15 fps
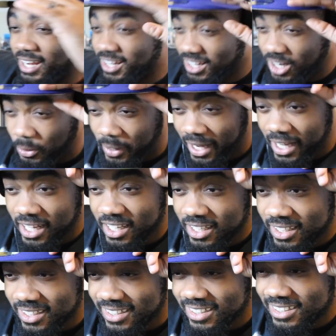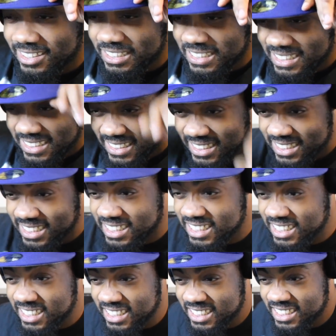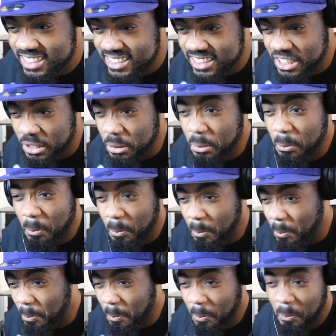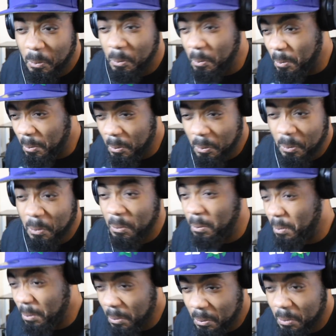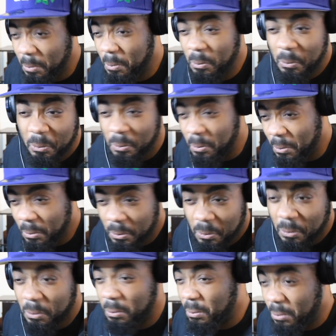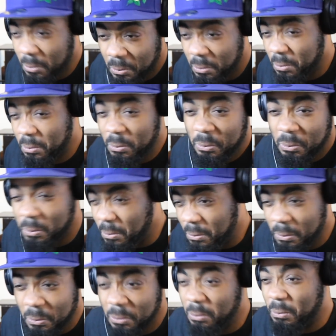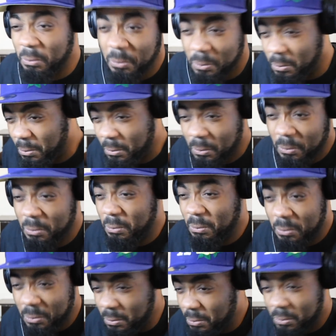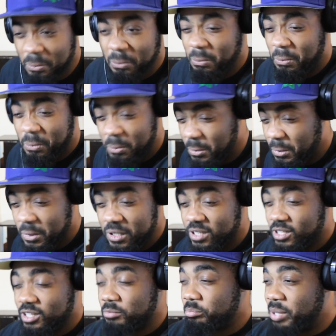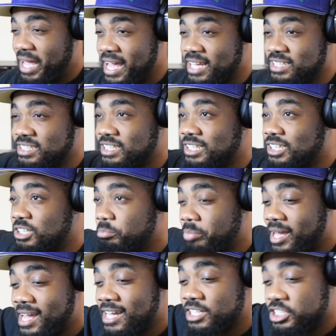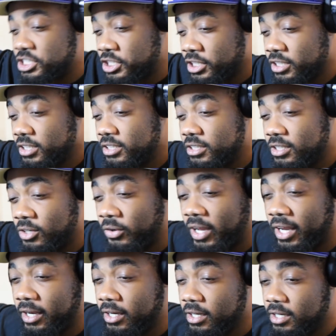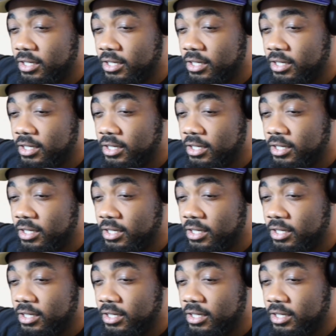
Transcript: was in the church just recording with the pastor. Yeah, I be rhyming so fast, bro, I move past ya. Yeah, and you know I'm the real deal, not an actor. They all up in pasture. Okay.